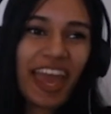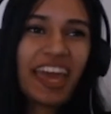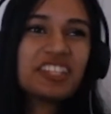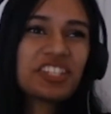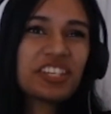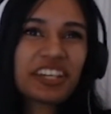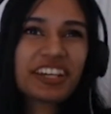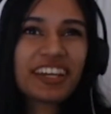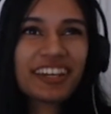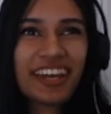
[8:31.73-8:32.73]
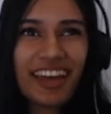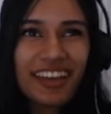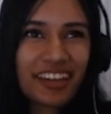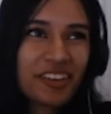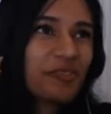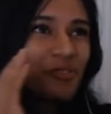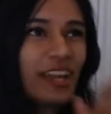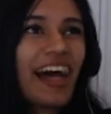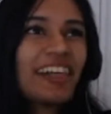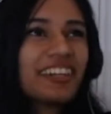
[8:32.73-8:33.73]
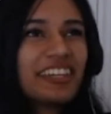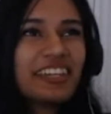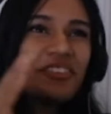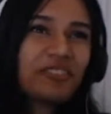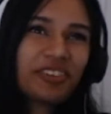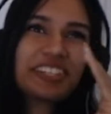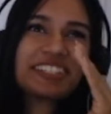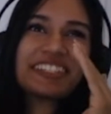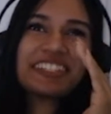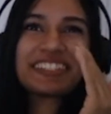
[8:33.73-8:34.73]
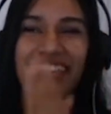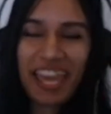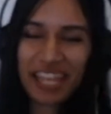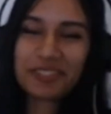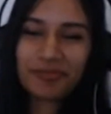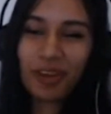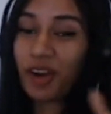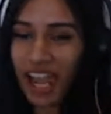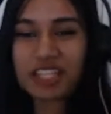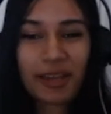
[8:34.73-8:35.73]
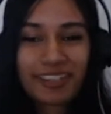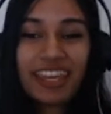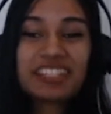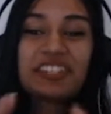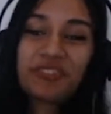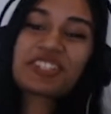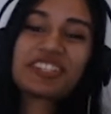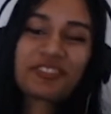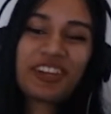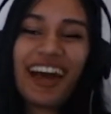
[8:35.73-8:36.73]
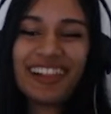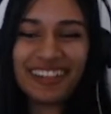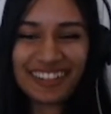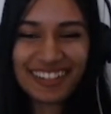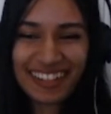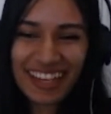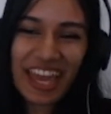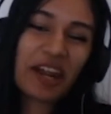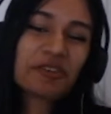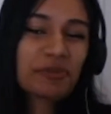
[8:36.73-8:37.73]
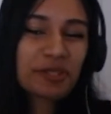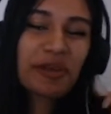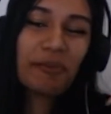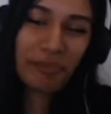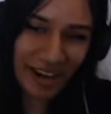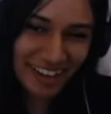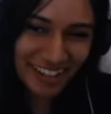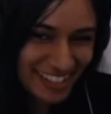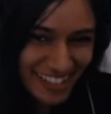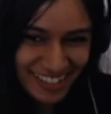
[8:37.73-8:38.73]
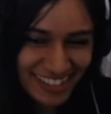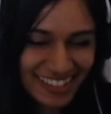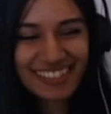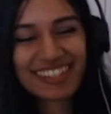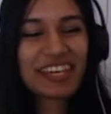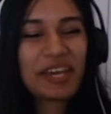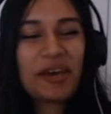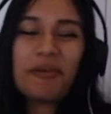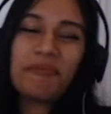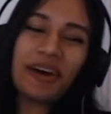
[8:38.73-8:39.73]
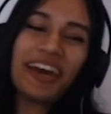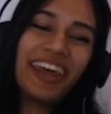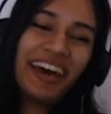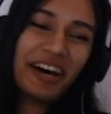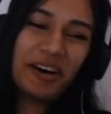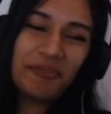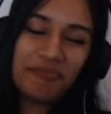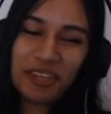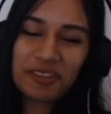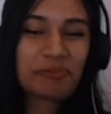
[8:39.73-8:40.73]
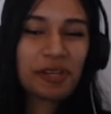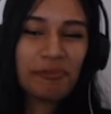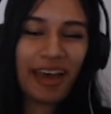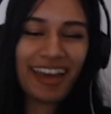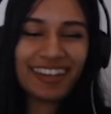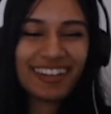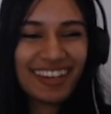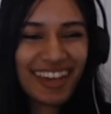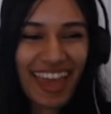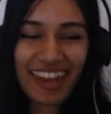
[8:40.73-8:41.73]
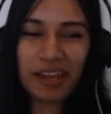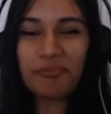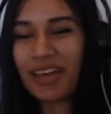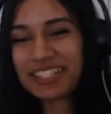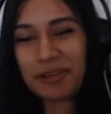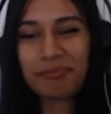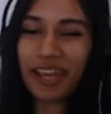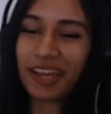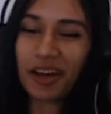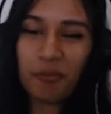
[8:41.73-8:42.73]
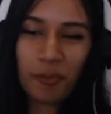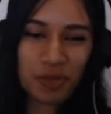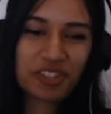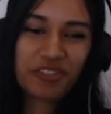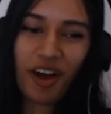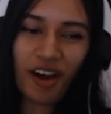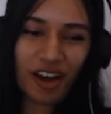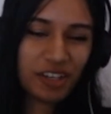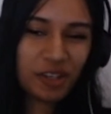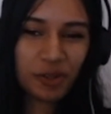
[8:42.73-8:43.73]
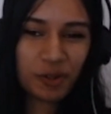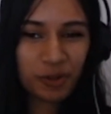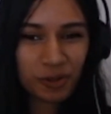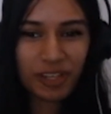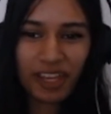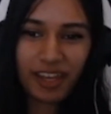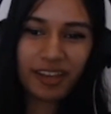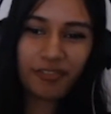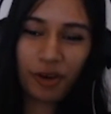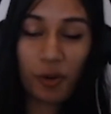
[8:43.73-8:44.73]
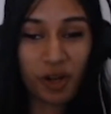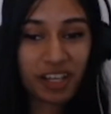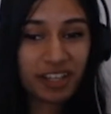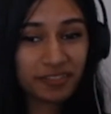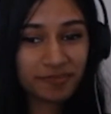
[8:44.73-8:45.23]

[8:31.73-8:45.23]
engineering reality versus expectation versus reality, and it was supposed to be a parody series, but it was pretty bad, and I messed up like most of the audio like recording.